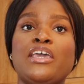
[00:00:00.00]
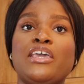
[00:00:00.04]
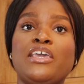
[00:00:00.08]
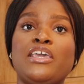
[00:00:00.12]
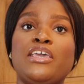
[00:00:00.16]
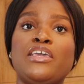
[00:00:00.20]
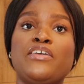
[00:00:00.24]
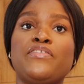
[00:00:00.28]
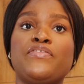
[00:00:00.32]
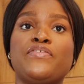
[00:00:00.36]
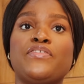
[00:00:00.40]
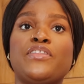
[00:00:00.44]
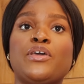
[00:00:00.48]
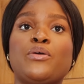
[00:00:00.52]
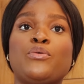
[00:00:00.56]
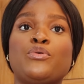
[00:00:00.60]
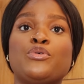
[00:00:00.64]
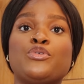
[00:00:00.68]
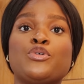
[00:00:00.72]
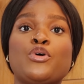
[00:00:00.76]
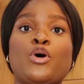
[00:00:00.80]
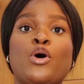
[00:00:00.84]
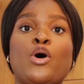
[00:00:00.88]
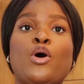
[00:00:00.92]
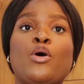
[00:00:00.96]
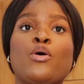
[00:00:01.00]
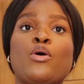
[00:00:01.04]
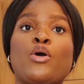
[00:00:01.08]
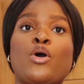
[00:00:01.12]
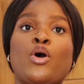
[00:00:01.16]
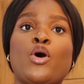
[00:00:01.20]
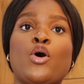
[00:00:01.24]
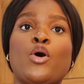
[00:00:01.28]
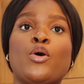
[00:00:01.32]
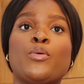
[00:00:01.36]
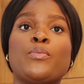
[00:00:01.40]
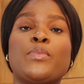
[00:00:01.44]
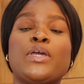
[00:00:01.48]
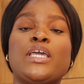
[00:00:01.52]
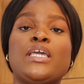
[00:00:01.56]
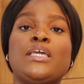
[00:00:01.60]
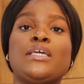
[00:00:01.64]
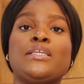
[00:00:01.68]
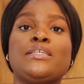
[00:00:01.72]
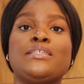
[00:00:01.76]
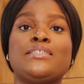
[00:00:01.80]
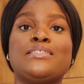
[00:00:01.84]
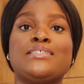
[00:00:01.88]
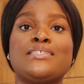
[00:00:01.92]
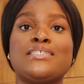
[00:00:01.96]
if they would all come
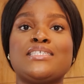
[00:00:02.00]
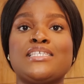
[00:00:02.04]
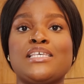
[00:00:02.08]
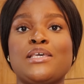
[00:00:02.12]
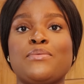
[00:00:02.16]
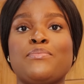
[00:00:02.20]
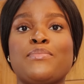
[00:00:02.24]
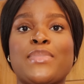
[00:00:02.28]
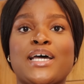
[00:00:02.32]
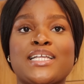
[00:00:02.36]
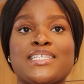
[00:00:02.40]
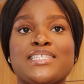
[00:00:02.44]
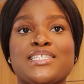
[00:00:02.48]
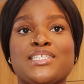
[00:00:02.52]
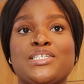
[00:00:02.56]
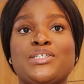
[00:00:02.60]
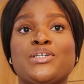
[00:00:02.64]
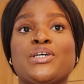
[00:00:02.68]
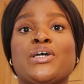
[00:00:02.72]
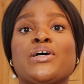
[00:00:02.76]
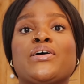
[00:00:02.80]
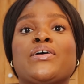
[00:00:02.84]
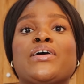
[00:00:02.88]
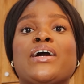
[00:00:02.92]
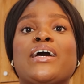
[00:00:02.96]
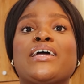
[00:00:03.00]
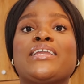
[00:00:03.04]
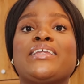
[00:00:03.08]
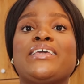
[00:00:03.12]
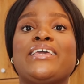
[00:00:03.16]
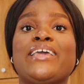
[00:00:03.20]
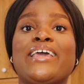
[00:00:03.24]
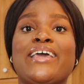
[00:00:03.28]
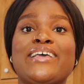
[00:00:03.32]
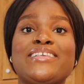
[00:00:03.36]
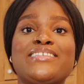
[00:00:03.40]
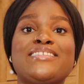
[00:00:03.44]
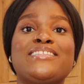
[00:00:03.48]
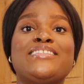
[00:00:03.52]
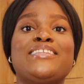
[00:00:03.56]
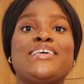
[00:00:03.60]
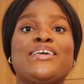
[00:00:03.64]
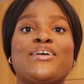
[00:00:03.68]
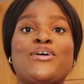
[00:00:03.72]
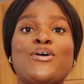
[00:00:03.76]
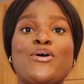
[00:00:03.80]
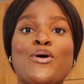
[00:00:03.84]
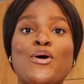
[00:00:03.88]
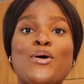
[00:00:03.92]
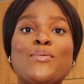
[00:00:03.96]
in the same material and yes
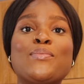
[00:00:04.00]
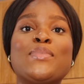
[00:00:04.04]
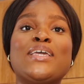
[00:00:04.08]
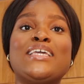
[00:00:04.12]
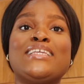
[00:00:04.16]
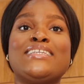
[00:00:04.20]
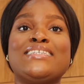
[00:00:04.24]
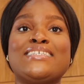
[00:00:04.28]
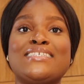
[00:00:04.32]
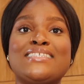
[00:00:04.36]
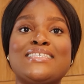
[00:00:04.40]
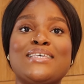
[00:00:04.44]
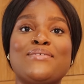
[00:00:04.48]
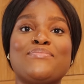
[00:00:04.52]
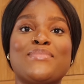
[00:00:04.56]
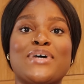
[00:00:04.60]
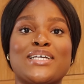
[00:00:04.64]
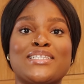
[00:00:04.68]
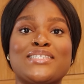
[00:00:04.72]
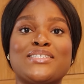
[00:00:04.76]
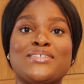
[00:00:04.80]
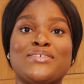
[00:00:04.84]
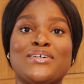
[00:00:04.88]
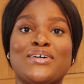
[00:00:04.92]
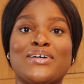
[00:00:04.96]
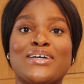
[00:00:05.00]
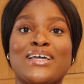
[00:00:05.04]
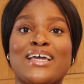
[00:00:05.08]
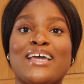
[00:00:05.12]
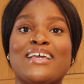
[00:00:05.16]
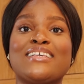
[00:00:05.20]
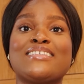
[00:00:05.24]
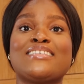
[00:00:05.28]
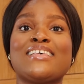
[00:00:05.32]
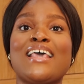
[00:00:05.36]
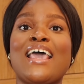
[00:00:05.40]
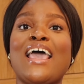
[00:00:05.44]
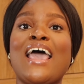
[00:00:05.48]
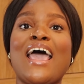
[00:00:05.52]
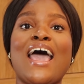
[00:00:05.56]
they come in the same material guys